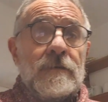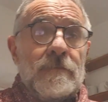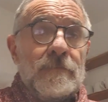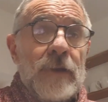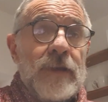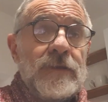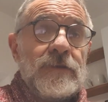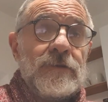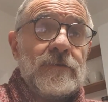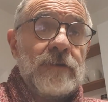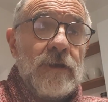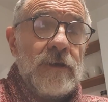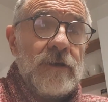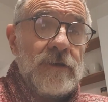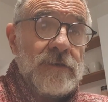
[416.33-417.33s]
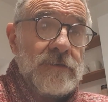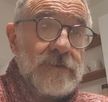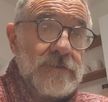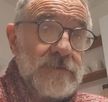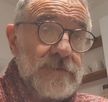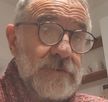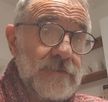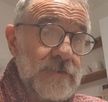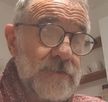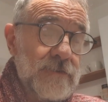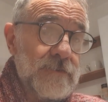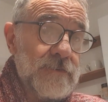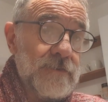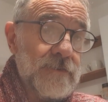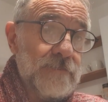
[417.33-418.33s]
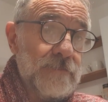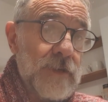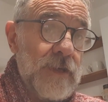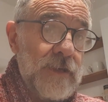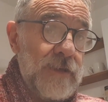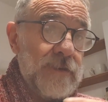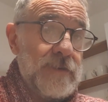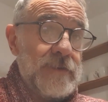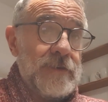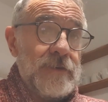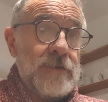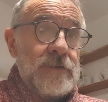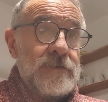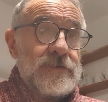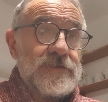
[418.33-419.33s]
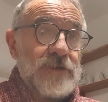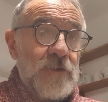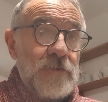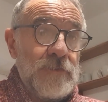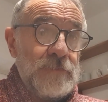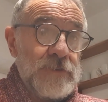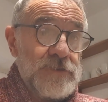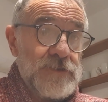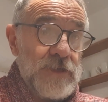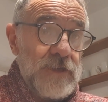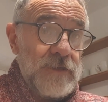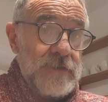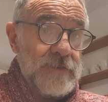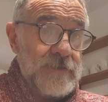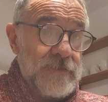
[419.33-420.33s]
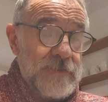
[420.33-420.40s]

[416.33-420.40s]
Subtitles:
Make new curtains. Me. Sewing machine.